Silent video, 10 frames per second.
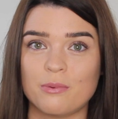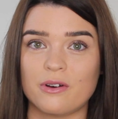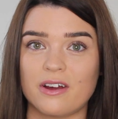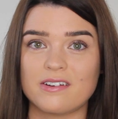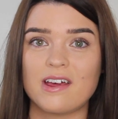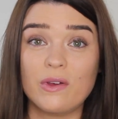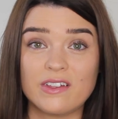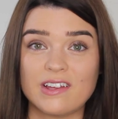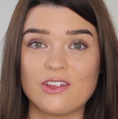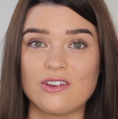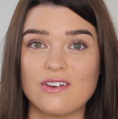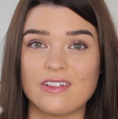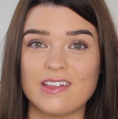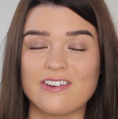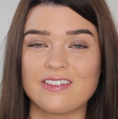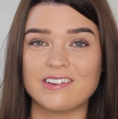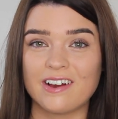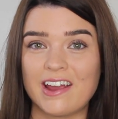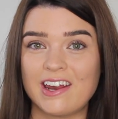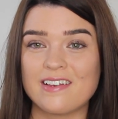the product with a tissue, so there's just the
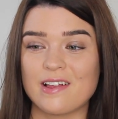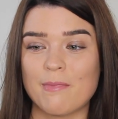tiniest